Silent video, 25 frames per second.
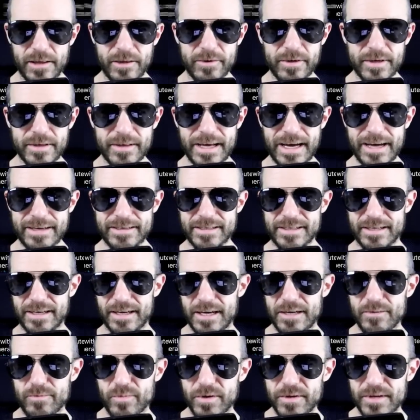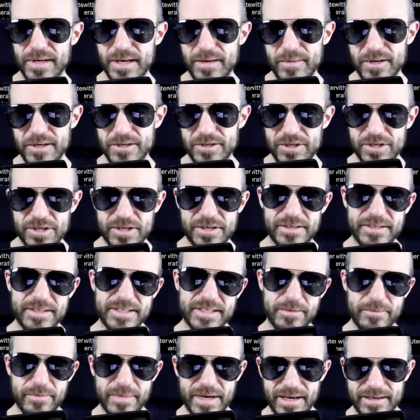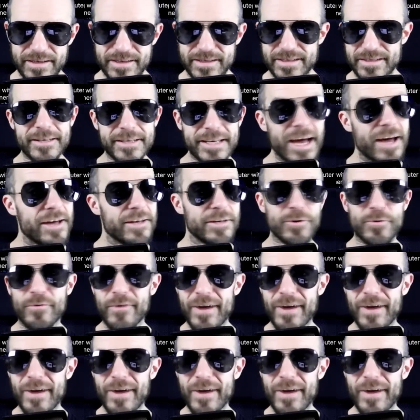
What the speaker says: Look at that. Input image, submit, get your